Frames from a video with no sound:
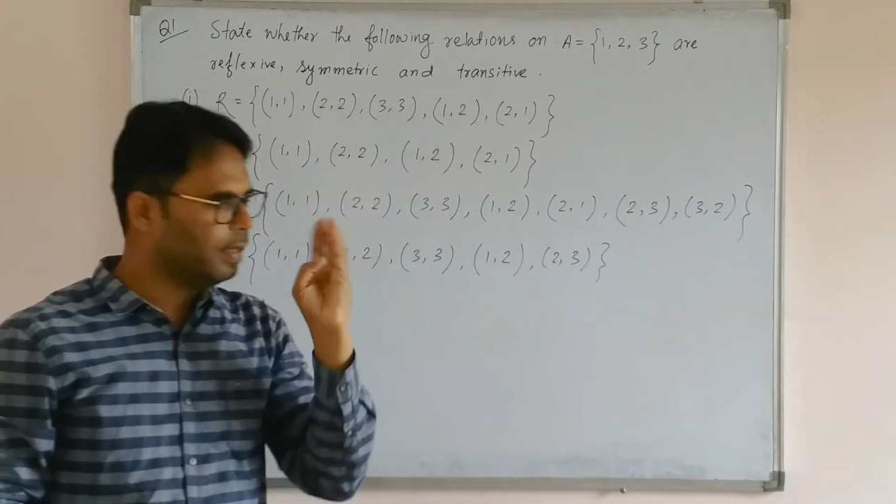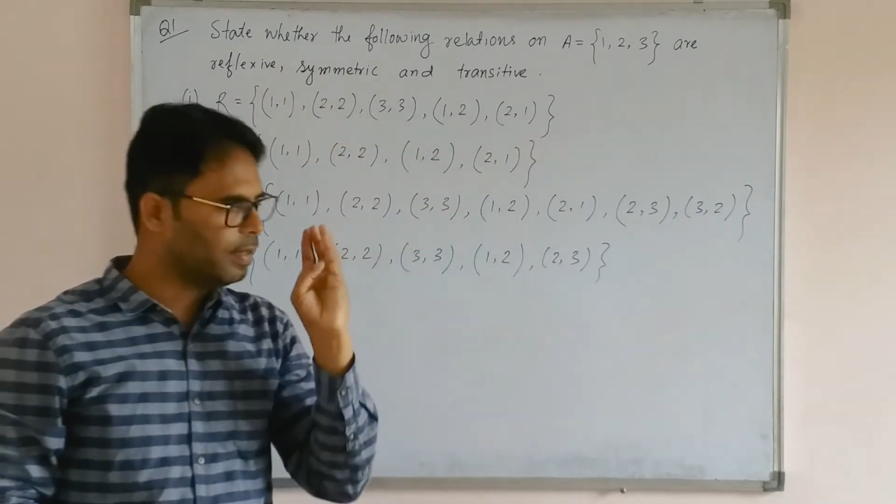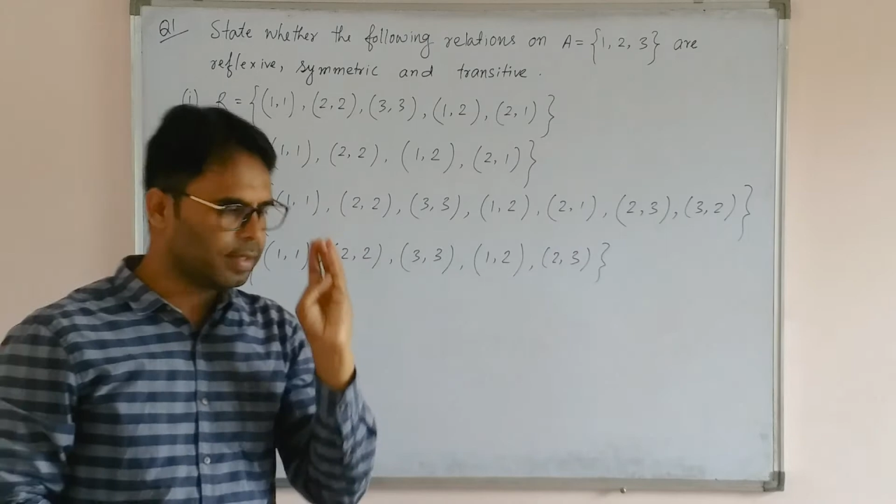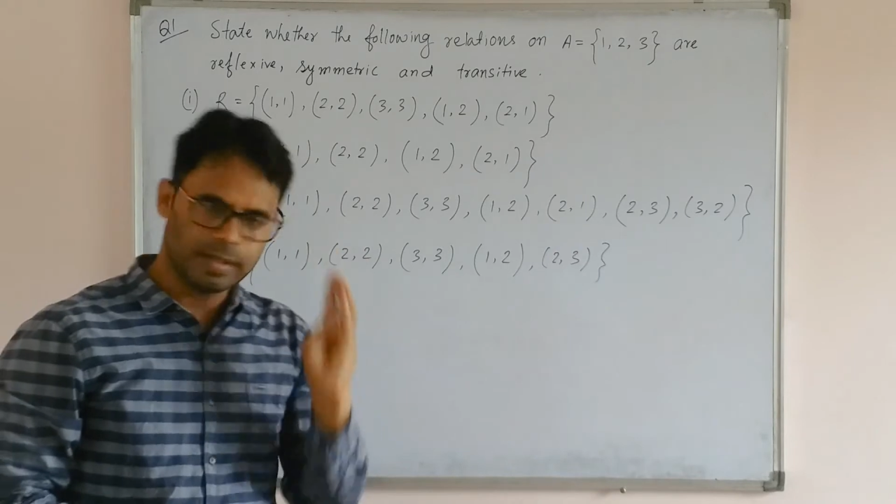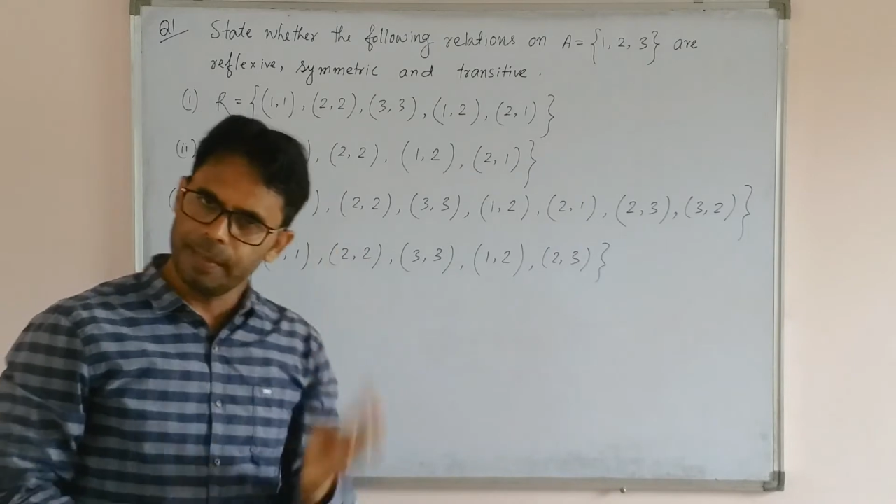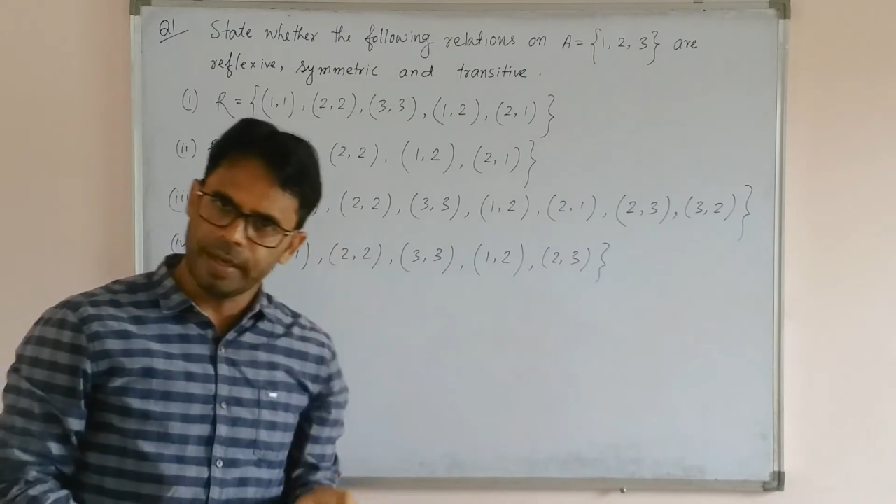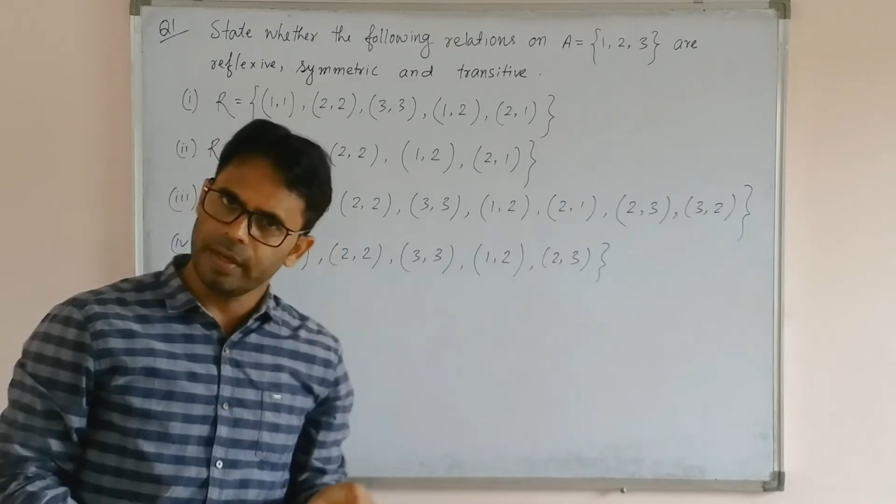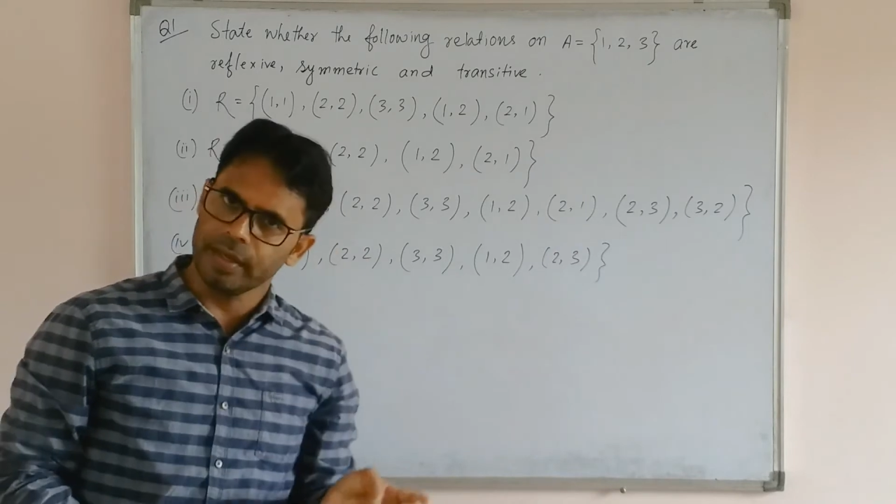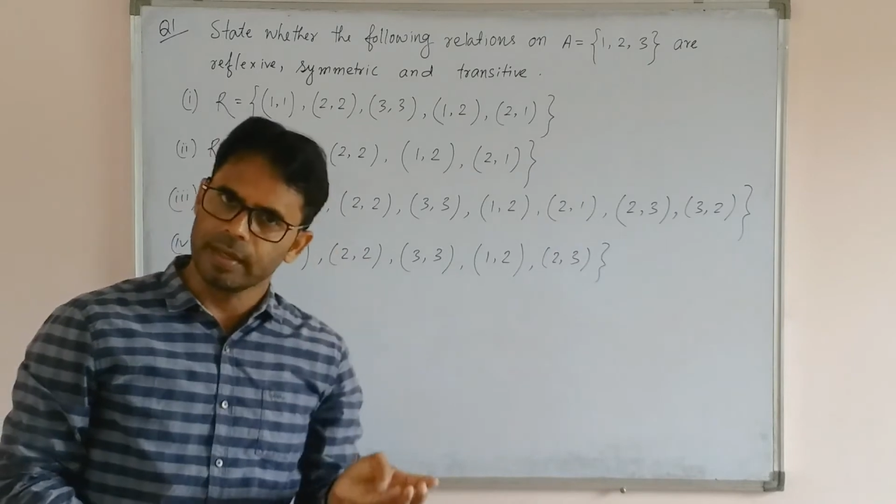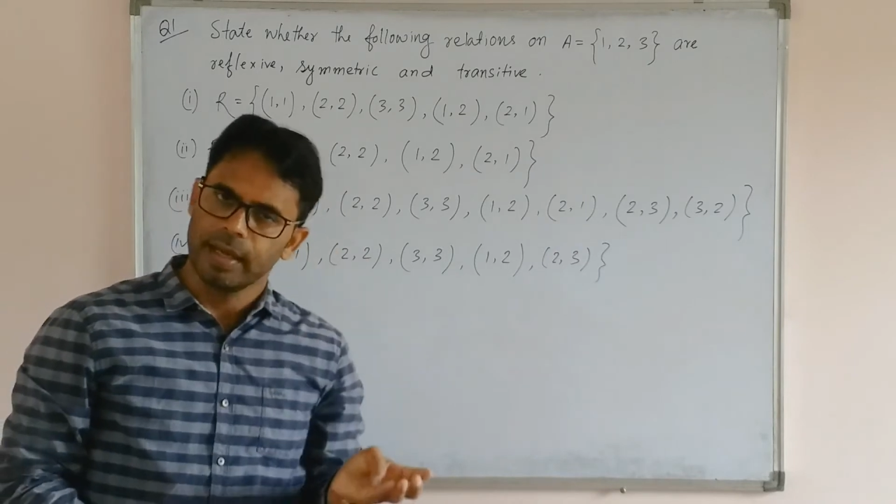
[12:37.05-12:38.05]
is
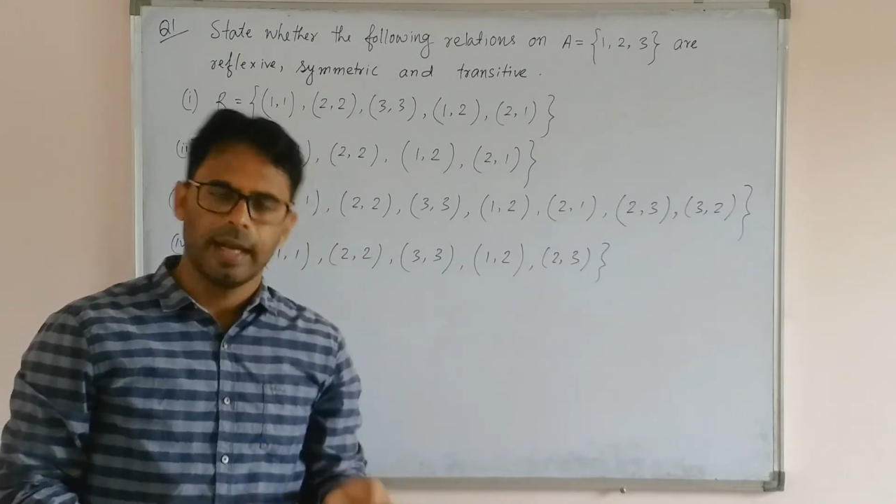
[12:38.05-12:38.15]
symmetric